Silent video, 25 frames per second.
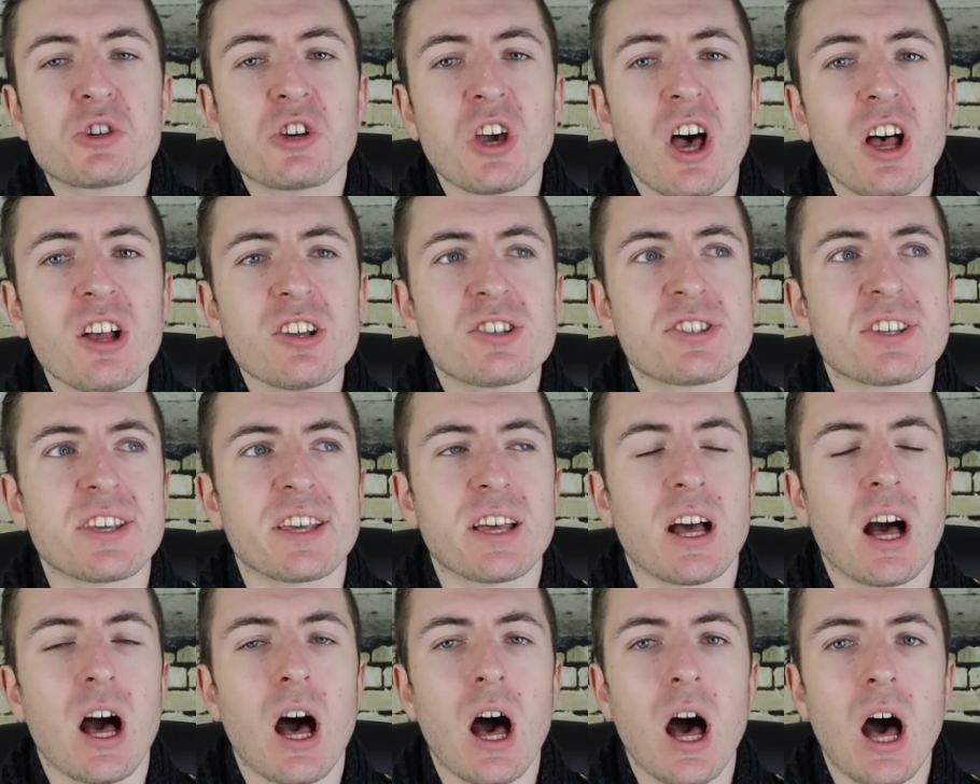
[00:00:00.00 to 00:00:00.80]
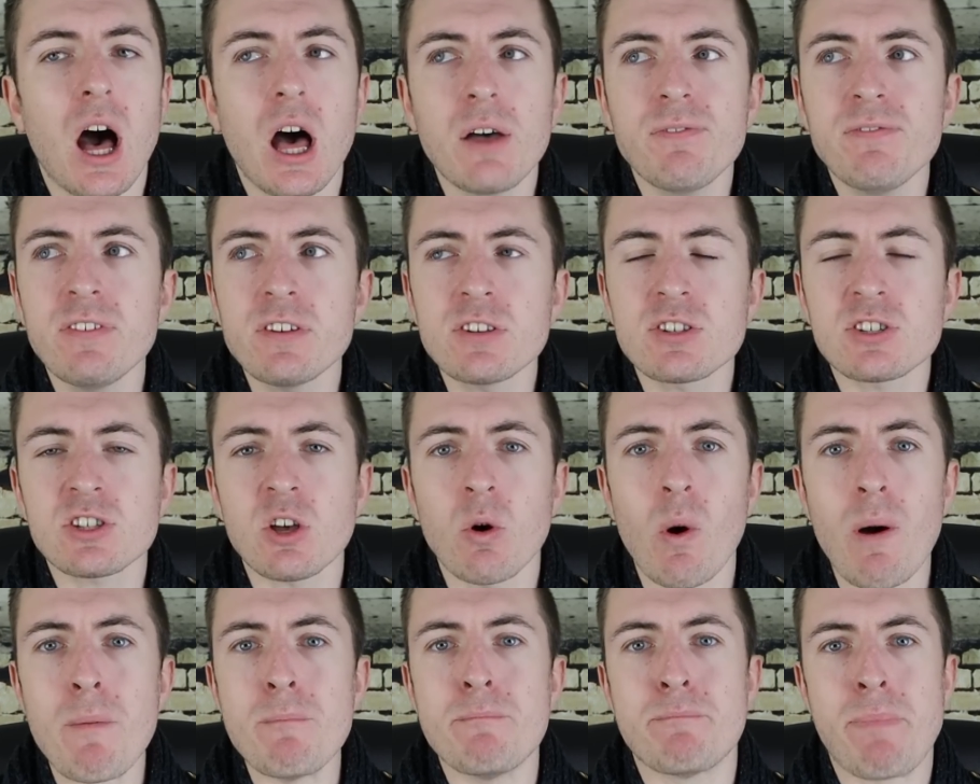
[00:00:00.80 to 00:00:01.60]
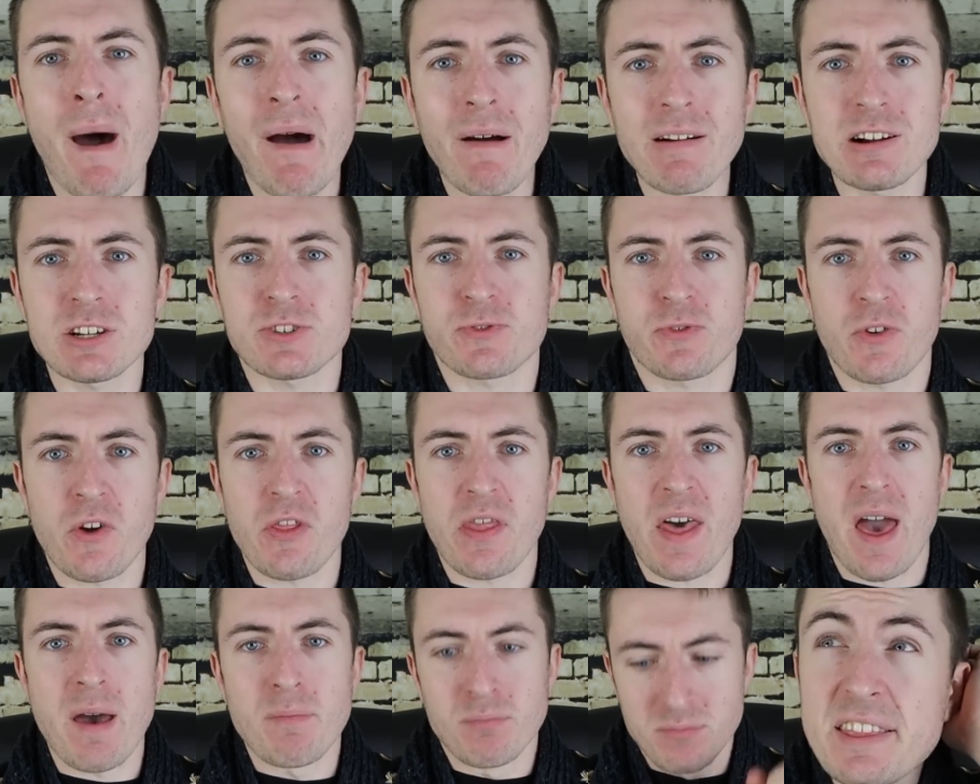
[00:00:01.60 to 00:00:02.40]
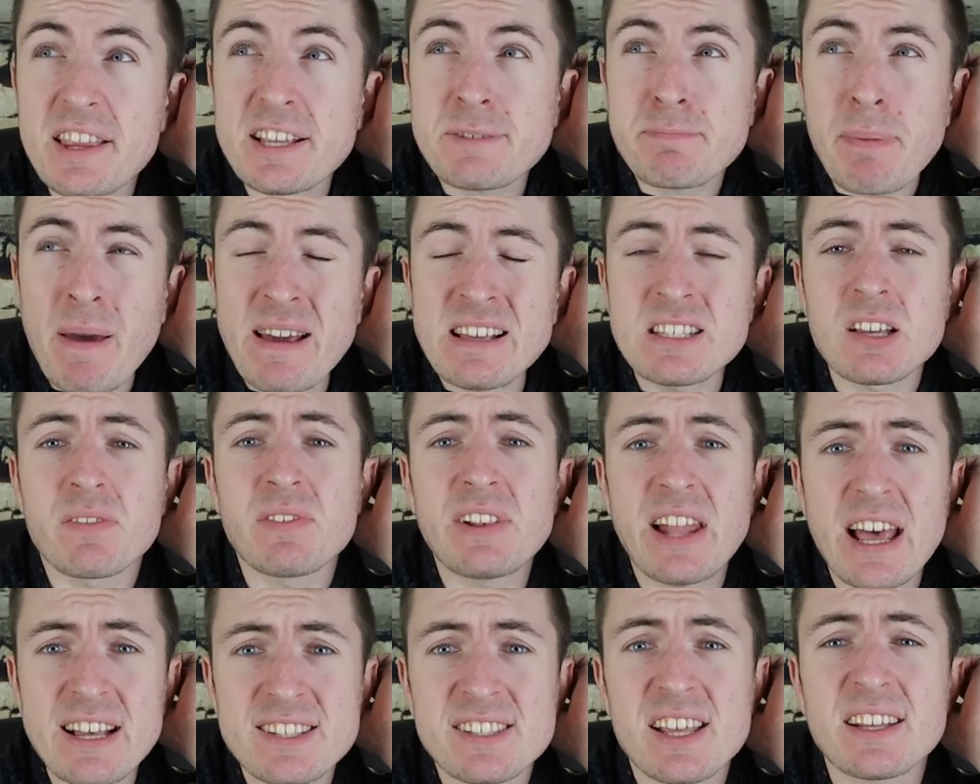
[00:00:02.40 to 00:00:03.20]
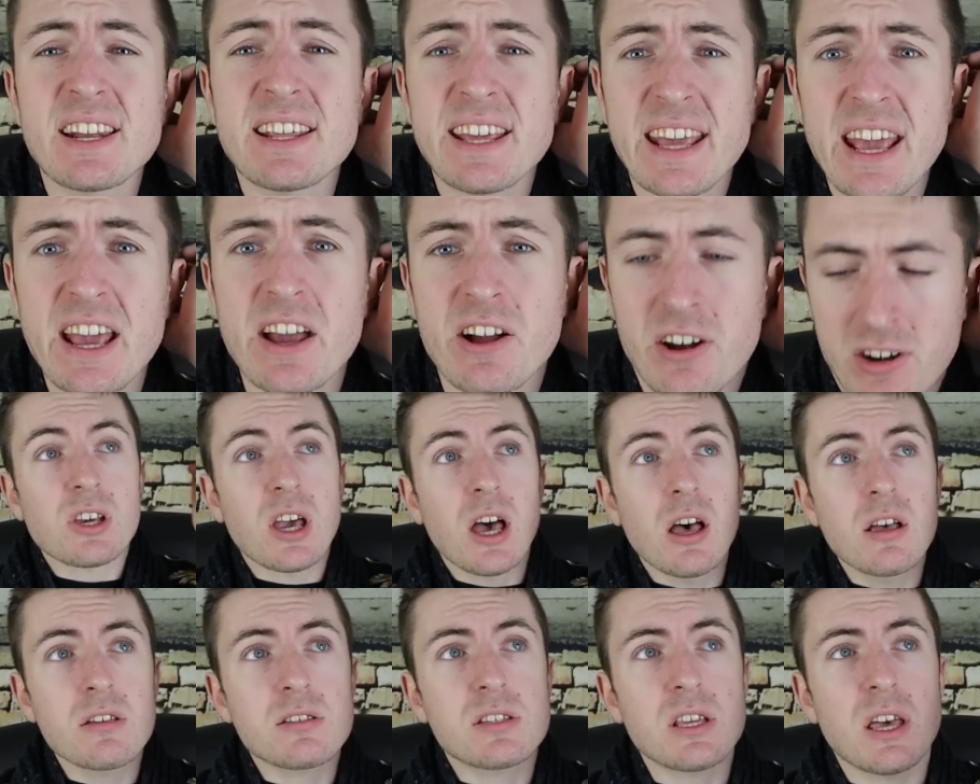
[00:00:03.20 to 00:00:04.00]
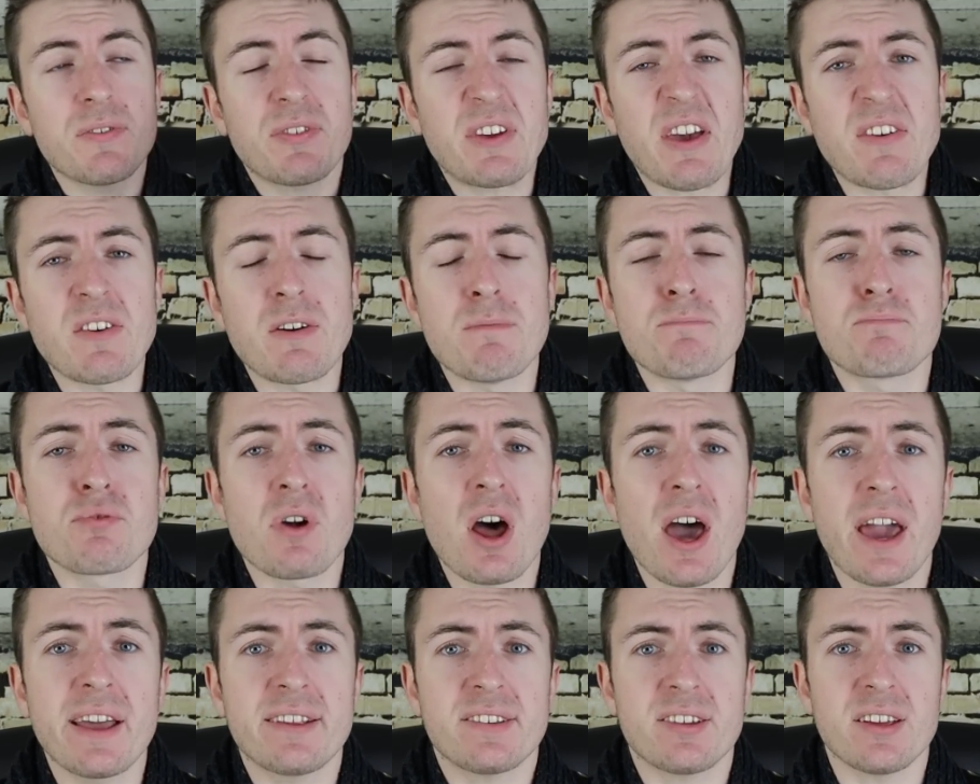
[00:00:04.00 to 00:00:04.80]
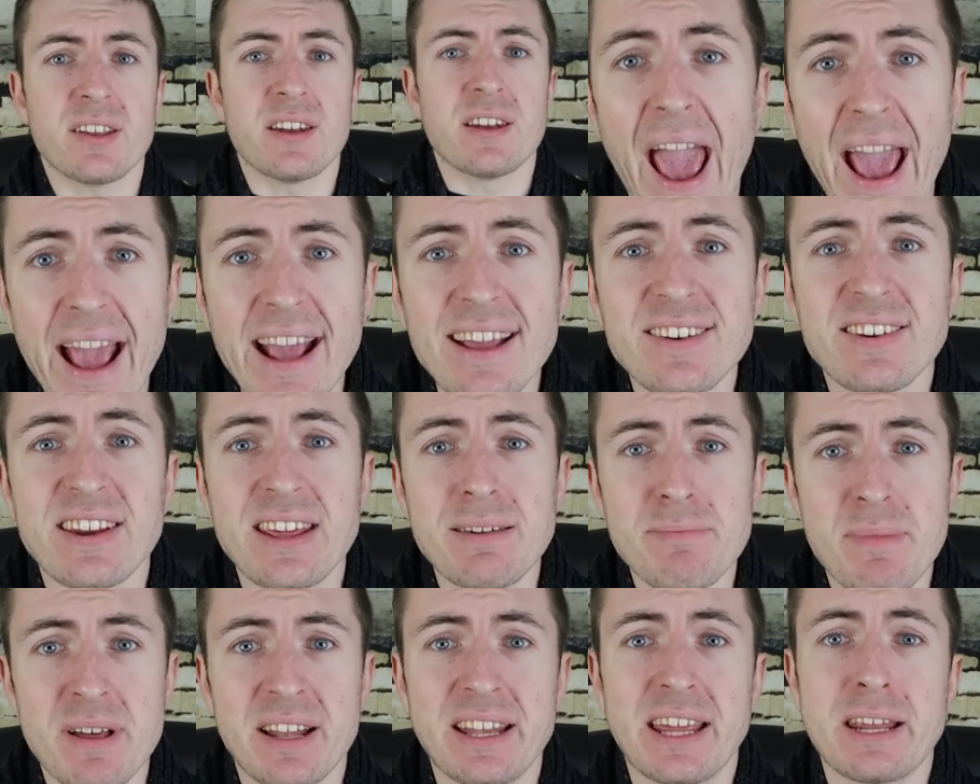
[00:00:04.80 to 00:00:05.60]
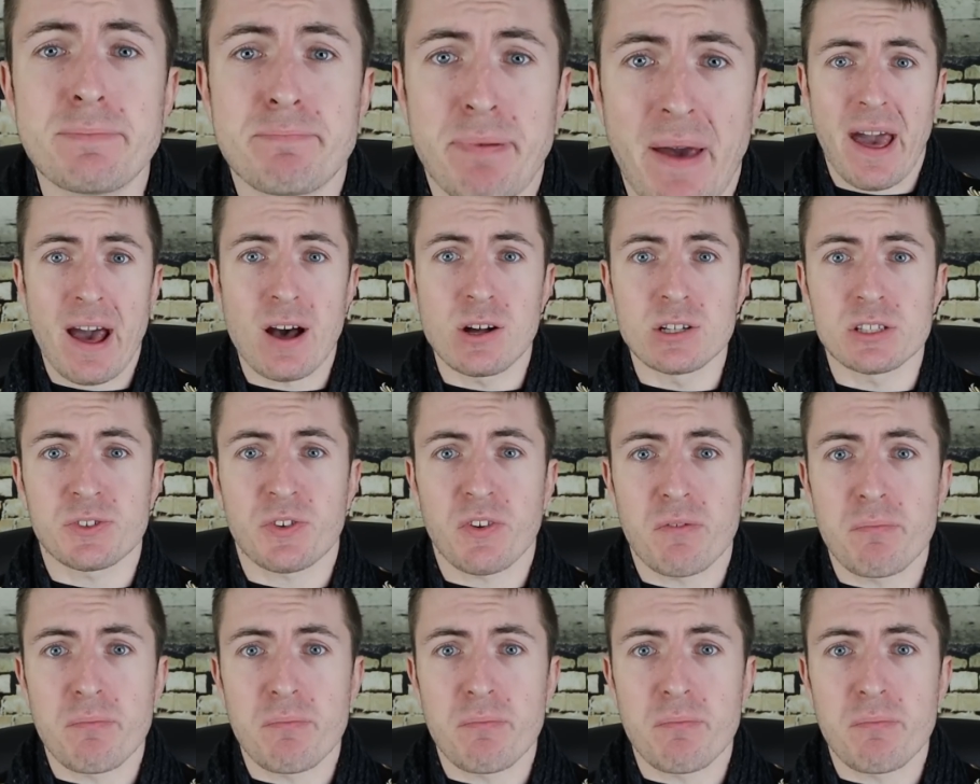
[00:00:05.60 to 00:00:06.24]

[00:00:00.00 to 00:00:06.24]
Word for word: Chelsea, I feel so embarrassed for them. In the space of less than a year, Chelsea have given Brighton 80 million pounds